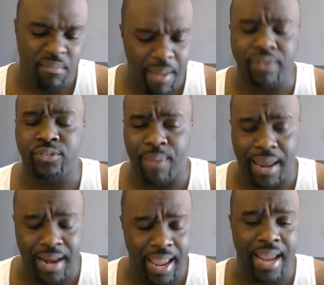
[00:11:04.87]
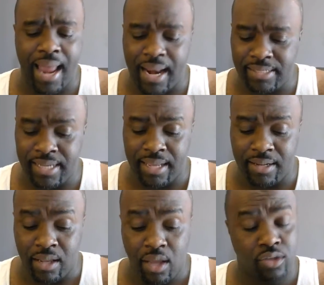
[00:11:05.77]
Match was about an 8 out of 10.
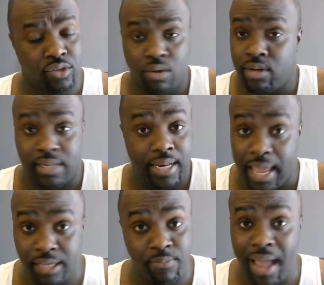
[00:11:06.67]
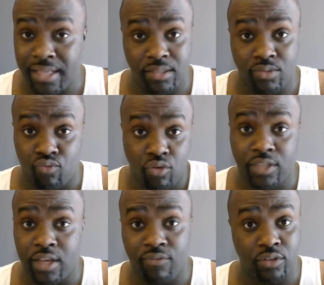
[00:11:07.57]
So the next match is
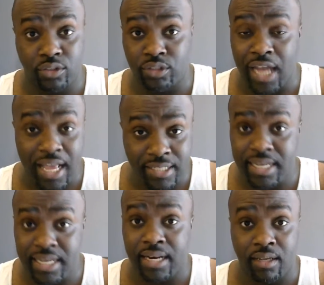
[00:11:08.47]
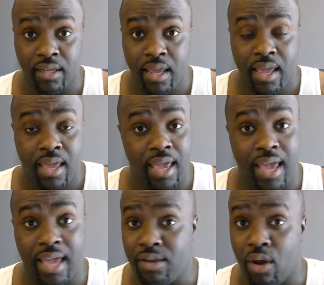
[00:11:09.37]
Rusev versus John Cena.
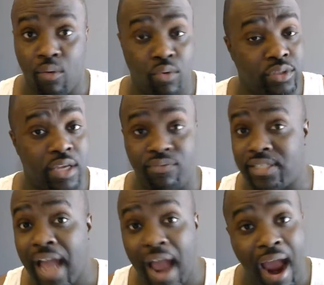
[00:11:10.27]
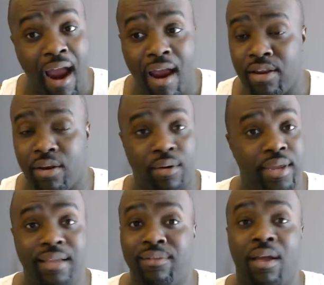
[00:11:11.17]
And Rusev is tired.
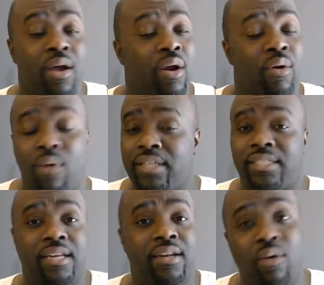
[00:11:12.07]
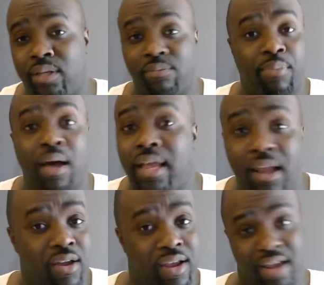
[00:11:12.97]
He's resting on his butt
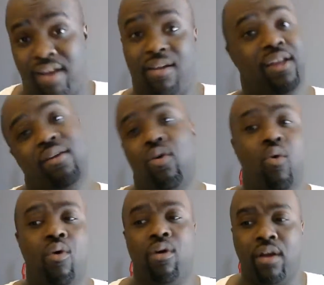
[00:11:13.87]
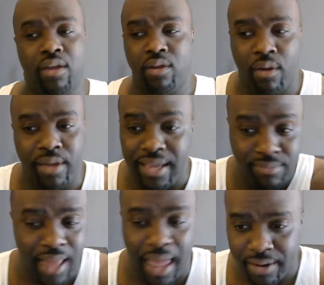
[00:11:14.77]
in a corner. He's
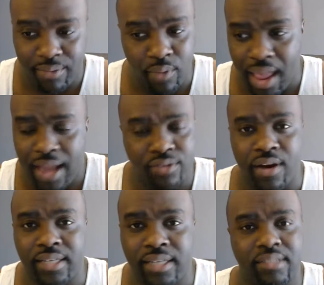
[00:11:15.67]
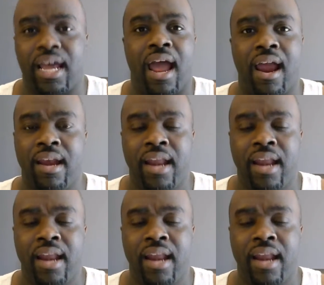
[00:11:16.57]
like extra tired.